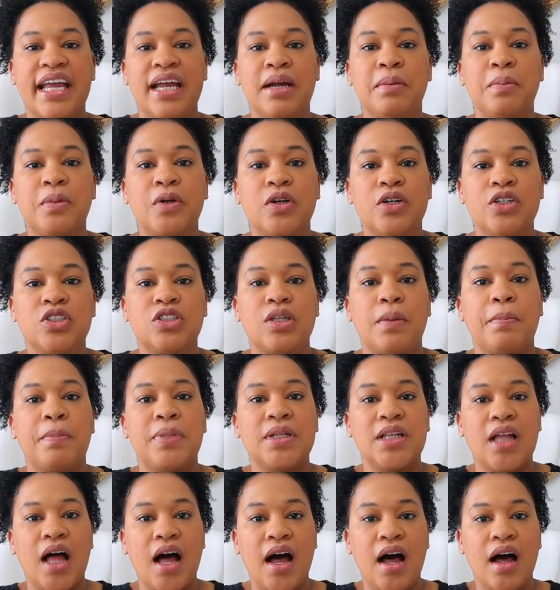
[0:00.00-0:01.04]
Amber's
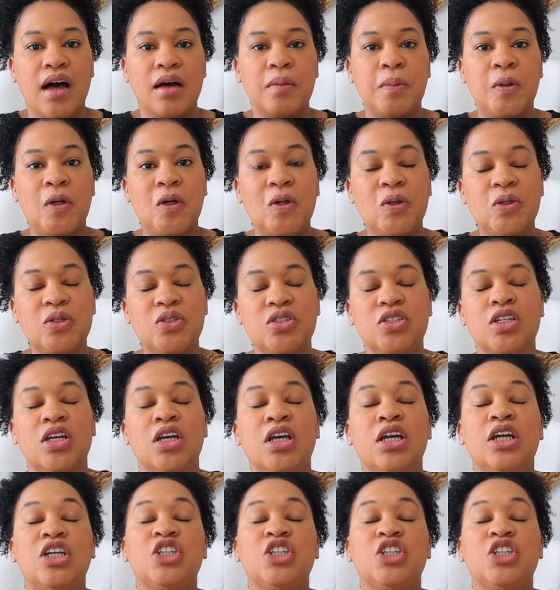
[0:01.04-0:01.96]
blog post,